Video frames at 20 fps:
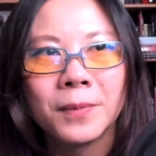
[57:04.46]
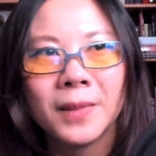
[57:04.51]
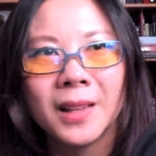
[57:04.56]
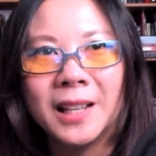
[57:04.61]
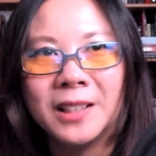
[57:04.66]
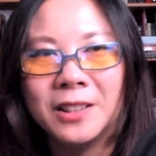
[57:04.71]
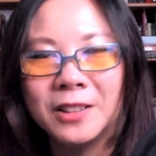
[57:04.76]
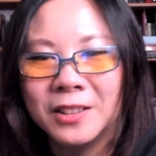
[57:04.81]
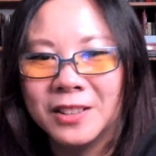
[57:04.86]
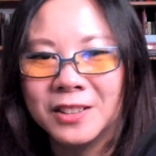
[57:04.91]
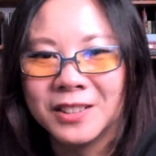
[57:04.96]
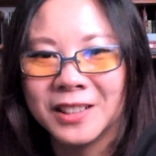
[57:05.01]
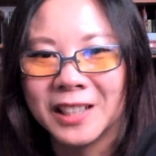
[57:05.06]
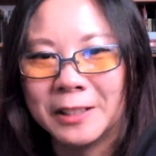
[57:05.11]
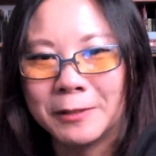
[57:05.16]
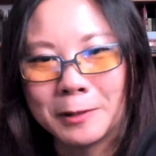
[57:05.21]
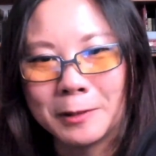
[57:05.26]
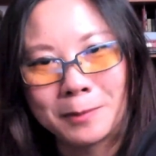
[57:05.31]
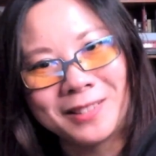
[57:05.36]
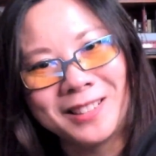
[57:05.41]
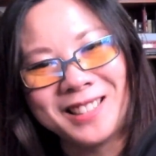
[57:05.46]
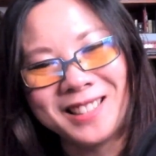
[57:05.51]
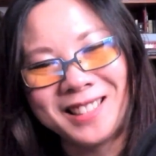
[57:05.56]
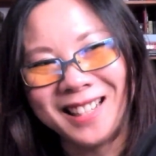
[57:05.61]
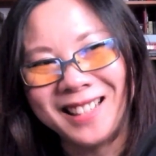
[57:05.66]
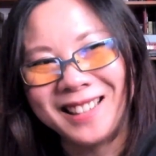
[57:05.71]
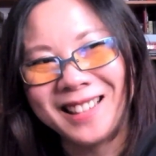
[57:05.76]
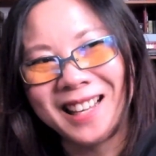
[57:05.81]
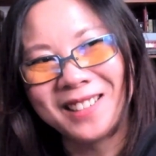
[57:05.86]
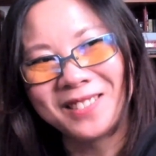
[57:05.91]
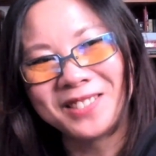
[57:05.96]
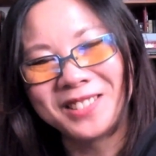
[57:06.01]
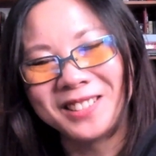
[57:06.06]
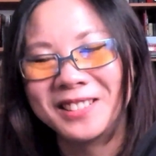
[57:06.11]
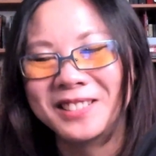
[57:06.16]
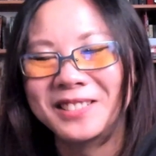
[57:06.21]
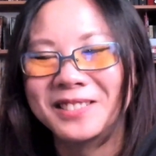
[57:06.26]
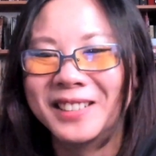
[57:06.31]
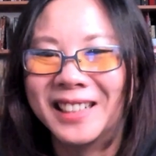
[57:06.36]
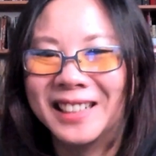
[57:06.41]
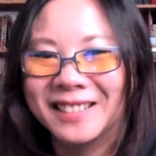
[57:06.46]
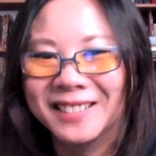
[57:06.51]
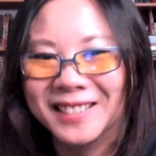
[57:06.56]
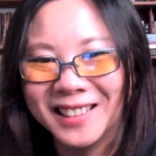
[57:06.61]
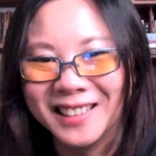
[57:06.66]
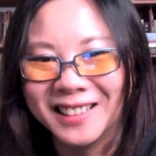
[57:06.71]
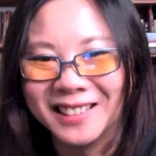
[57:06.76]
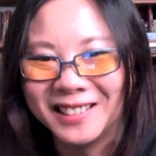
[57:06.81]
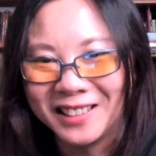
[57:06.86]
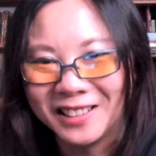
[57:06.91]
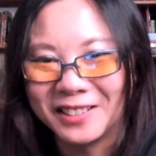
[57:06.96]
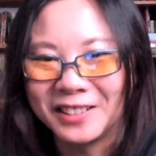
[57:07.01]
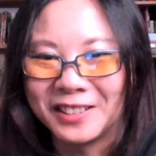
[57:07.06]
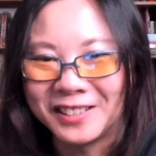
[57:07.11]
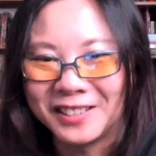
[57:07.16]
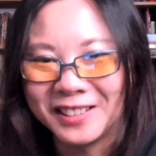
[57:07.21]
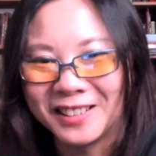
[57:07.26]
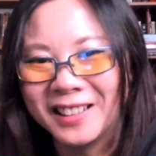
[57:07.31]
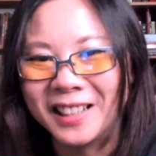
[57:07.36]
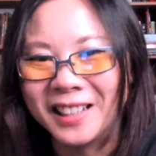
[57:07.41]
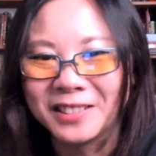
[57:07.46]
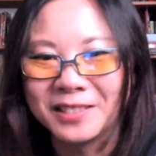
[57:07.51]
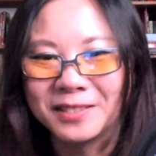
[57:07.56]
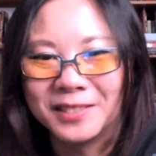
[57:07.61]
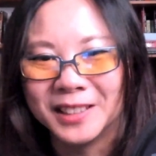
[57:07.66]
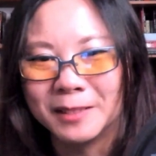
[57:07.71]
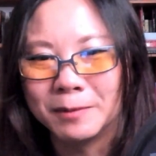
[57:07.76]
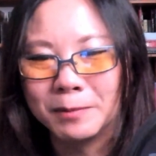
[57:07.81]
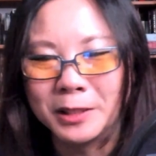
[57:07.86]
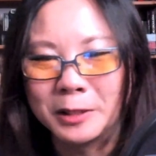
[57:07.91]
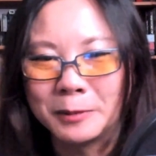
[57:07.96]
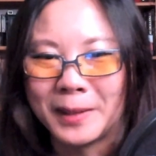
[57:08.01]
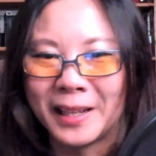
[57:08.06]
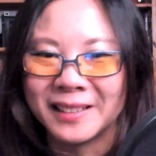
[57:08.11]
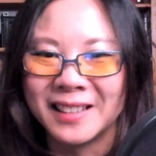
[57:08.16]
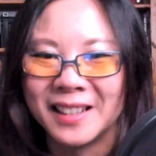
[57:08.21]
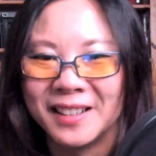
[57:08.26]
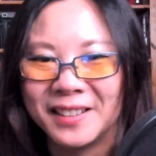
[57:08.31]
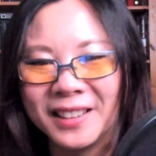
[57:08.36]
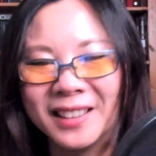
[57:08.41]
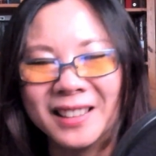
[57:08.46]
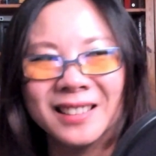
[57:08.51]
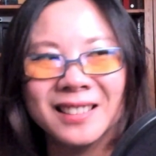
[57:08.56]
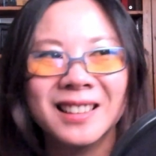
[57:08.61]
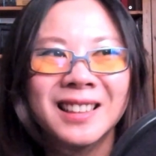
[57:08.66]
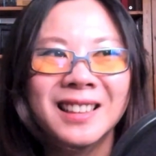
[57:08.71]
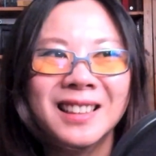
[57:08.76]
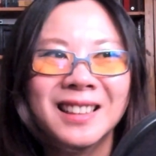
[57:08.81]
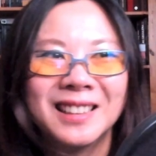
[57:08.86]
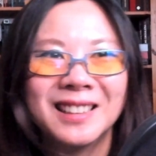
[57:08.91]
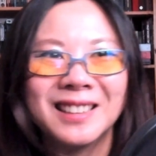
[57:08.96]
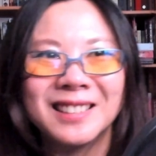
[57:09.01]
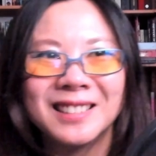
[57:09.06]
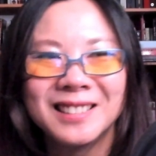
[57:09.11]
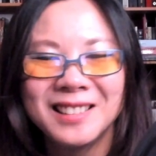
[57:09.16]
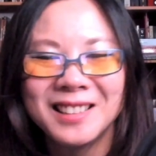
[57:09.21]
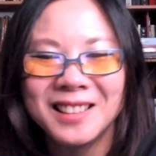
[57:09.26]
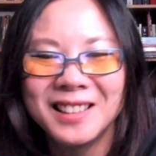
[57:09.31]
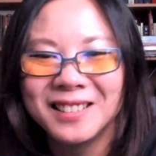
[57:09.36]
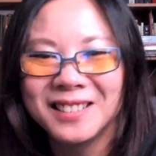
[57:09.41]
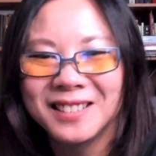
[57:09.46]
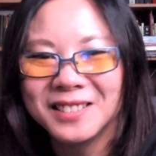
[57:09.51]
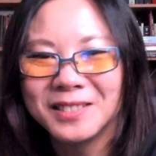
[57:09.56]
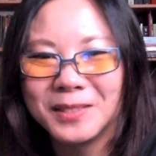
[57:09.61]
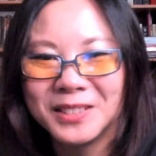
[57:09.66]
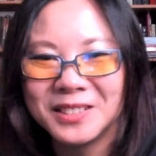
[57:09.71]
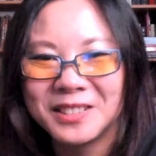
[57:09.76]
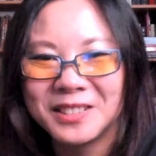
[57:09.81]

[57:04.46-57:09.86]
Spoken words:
and you could just kind of appreciate that for a little while, and then go to the next one and put it back down again. Yeah, this was